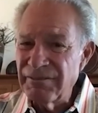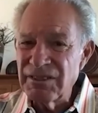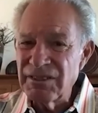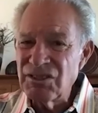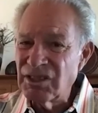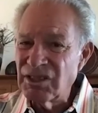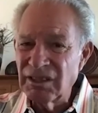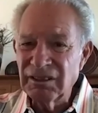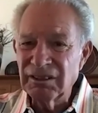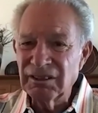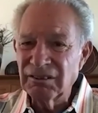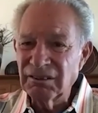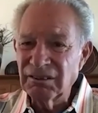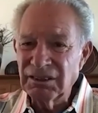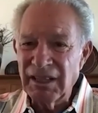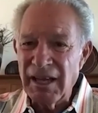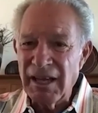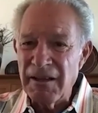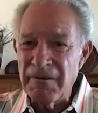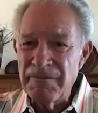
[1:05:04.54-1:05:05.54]
every
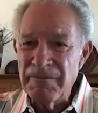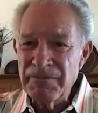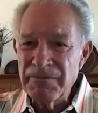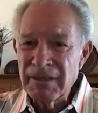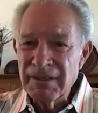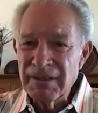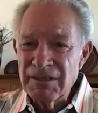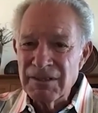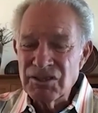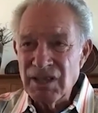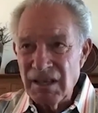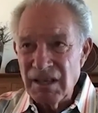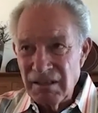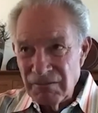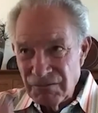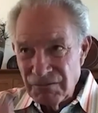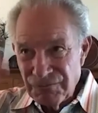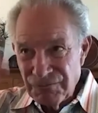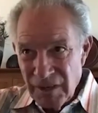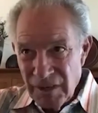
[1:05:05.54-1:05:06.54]
single day,
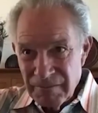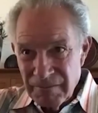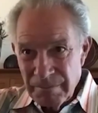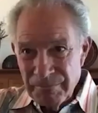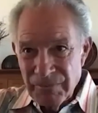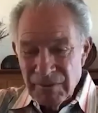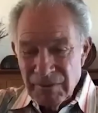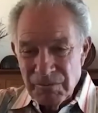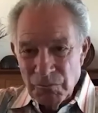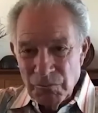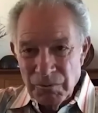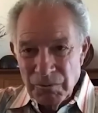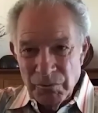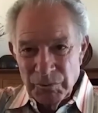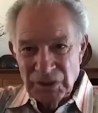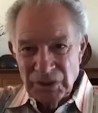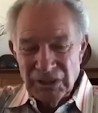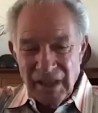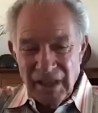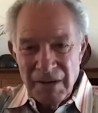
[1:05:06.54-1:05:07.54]
setting in front of them
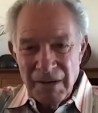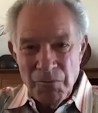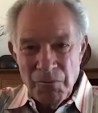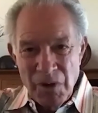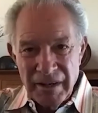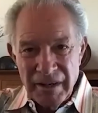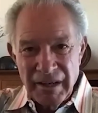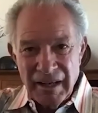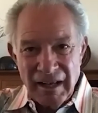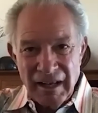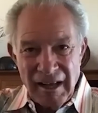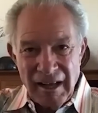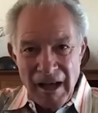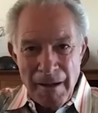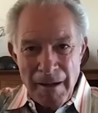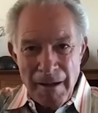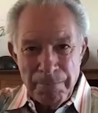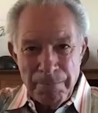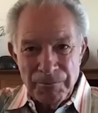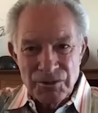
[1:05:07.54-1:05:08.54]
what they want to
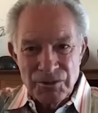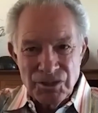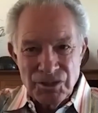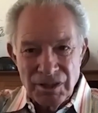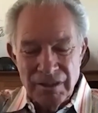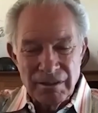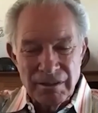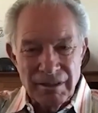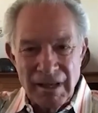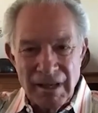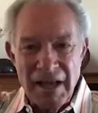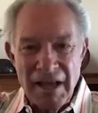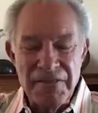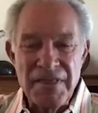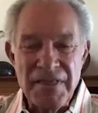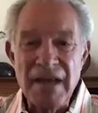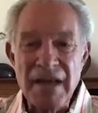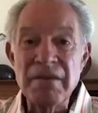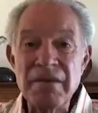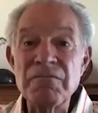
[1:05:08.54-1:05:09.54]
accomplish, and
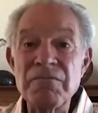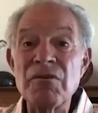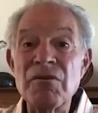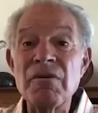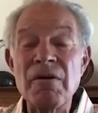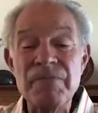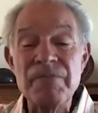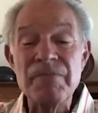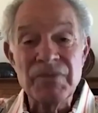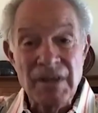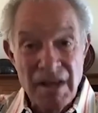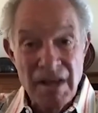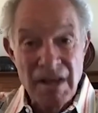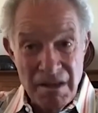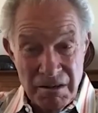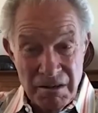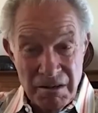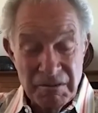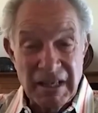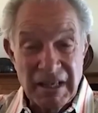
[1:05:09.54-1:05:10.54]
then
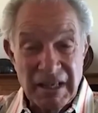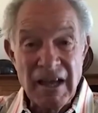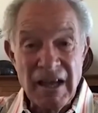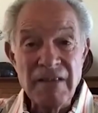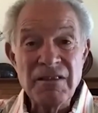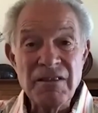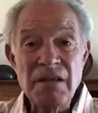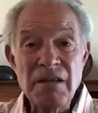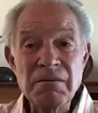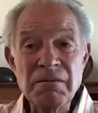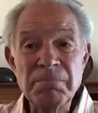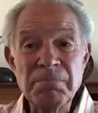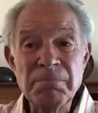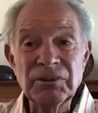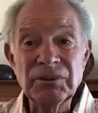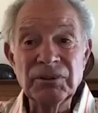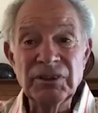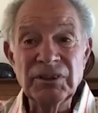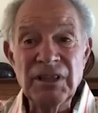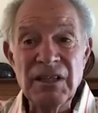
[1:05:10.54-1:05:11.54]
getting them to believe,
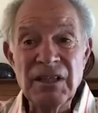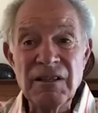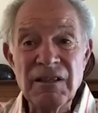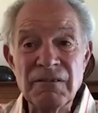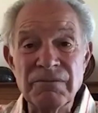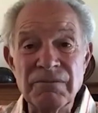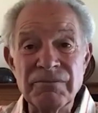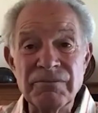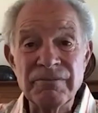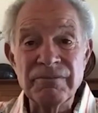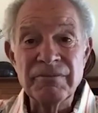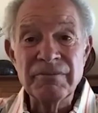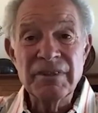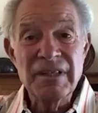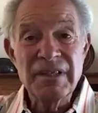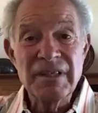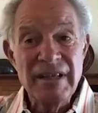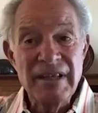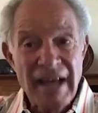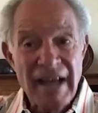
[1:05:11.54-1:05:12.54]
yes,
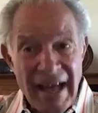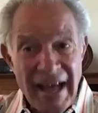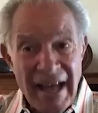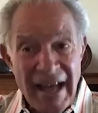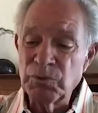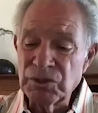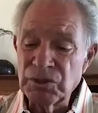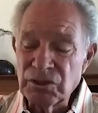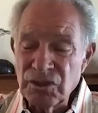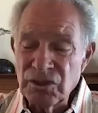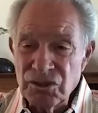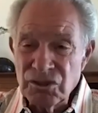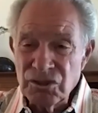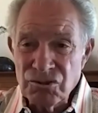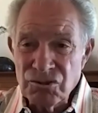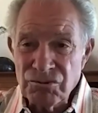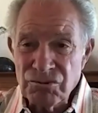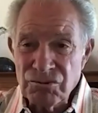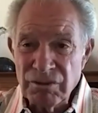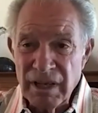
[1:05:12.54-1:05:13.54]
man, yes,
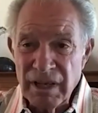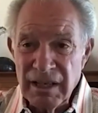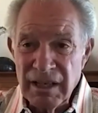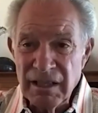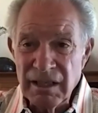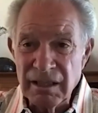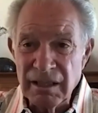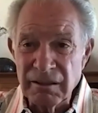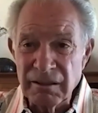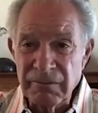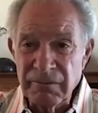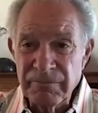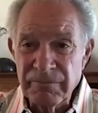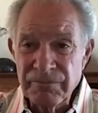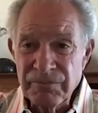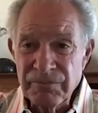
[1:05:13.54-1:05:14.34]
with this training,